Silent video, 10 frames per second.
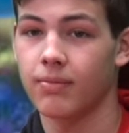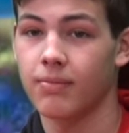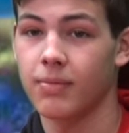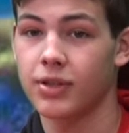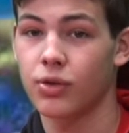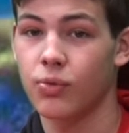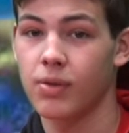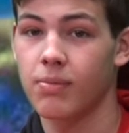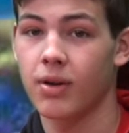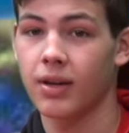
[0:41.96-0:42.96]
Mr.
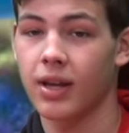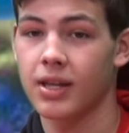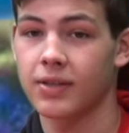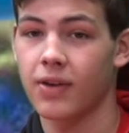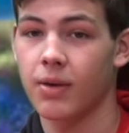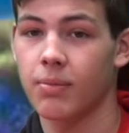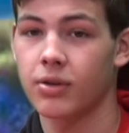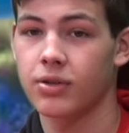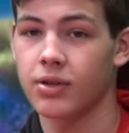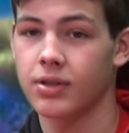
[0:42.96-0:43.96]
Weberg has
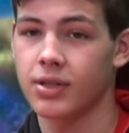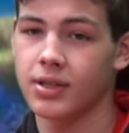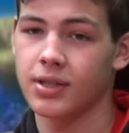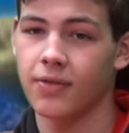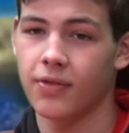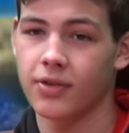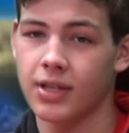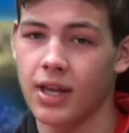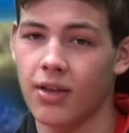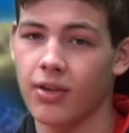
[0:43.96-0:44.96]
Firebird jerseys for
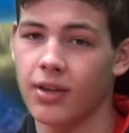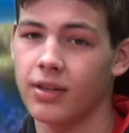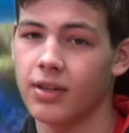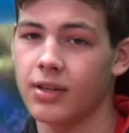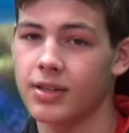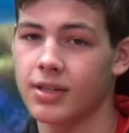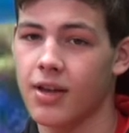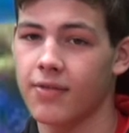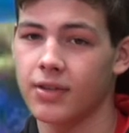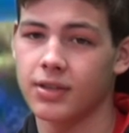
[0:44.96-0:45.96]
sale in his
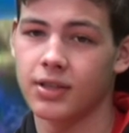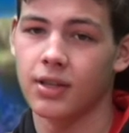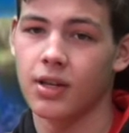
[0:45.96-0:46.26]
office.